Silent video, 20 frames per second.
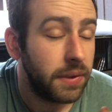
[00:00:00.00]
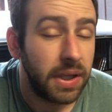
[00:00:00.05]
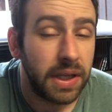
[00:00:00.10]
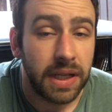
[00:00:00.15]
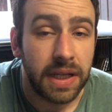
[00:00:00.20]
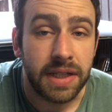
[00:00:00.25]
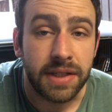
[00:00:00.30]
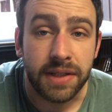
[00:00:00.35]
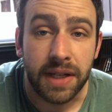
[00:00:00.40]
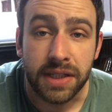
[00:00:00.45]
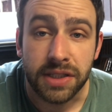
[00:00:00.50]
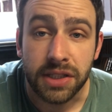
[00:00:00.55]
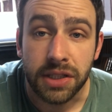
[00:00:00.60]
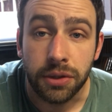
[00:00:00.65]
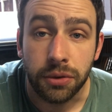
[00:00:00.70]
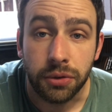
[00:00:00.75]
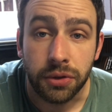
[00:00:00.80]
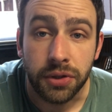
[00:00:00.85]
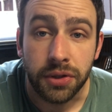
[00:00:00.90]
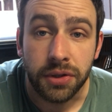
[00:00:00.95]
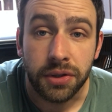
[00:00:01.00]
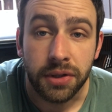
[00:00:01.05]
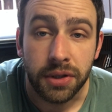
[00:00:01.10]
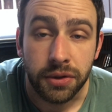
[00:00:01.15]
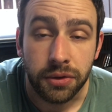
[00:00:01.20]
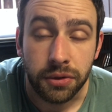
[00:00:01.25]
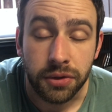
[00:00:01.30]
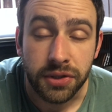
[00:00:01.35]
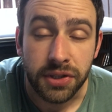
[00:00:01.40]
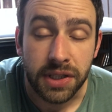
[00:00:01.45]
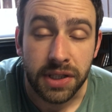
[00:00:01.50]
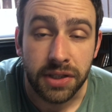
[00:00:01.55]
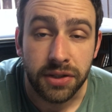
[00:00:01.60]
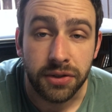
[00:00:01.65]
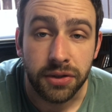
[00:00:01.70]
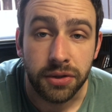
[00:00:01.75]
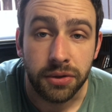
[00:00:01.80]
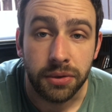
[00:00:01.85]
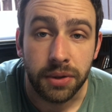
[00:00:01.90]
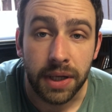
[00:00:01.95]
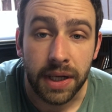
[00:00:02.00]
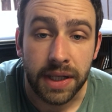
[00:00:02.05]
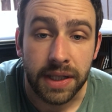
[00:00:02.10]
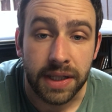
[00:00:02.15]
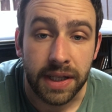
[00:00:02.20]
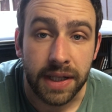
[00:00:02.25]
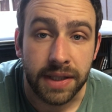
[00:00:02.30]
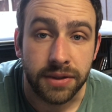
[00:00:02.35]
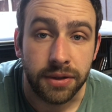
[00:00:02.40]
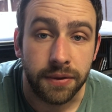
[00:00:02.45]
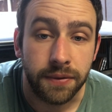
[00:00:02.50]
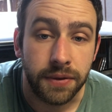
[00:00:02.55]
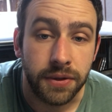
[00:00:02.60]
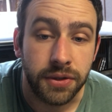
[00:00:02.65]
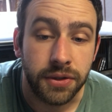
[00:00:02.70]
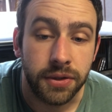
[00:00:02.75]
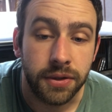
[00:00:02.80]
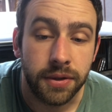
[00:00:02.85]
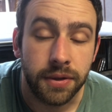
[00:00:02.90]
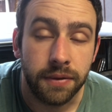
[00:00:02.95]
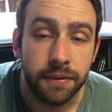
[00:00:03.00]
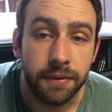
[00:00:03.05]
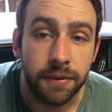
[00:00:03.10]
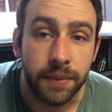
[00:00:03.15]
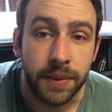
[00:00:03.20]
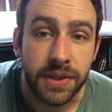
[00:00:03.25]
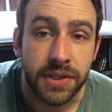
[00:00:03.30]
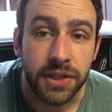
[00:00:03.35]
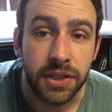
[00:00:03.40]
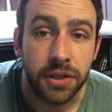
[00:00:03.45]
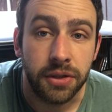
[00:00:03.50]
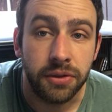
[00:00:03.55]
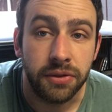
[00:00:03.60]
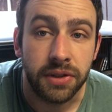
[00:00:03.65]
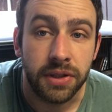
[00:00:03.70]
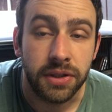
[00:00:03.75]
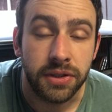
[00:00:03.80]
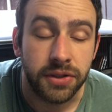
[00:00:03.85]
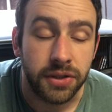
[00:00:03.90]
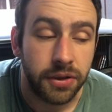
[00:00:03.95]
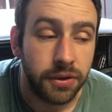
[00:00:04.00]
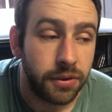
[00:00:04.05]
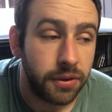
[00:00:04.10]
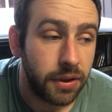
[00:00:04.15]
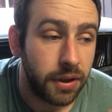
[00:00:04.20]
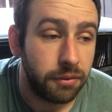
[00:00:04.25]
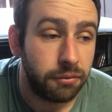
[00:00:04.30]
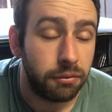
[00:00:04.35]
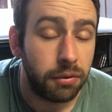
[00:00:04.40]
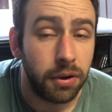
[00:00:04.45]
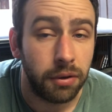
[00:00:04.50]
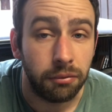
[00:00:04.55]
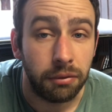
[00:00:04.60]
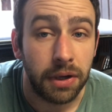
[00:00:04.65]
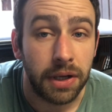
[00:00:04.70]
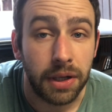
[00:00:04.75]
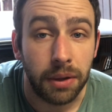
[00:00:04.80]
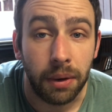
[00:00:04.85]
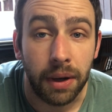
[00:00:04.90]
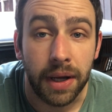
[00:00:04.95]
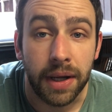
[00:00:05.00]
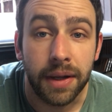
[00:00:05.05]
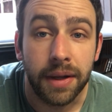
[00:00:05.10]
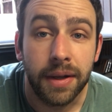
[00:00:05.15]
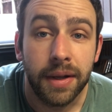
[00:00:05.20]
he's actually ordered a door skinning tool and he has offered for me to use it. So I'm really quite